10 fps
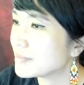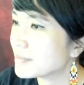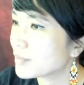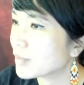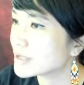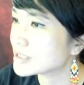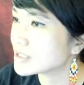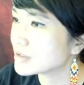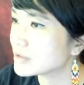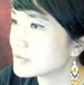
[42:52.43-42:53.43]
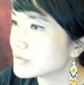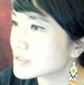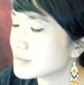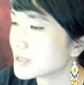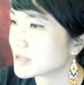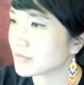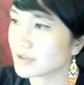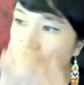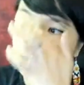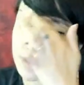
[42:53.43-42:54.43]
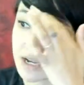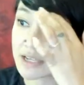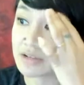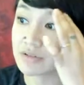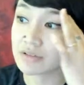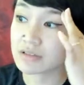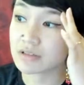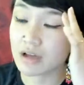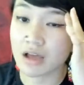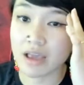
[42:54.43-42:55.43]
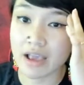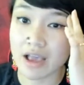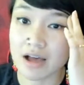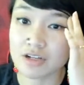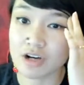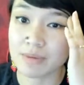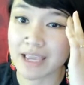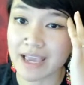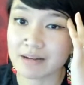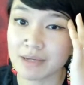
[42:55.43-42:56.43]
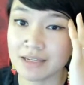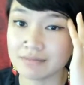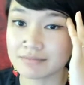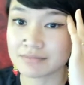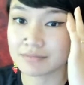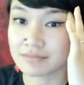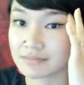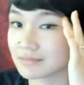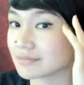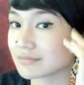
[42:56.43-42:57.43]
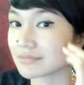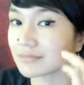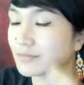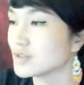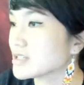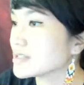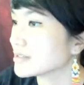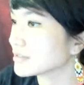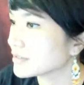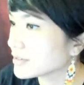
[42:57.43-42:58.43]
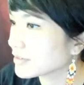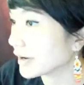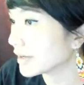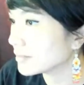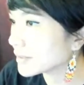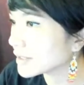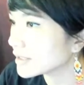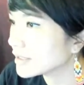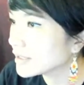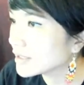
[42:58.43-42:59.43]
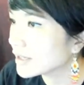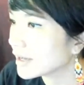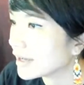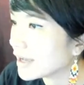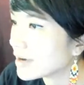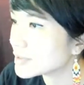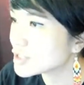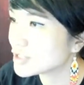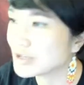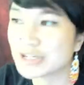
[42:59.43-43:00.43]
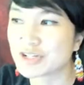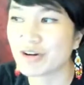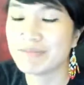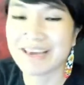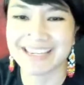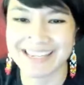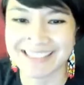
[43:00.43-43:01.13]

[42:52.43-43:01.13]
What do you use to make your videos? I use Adobe Animate, which isn't great, but how much do you enjoy making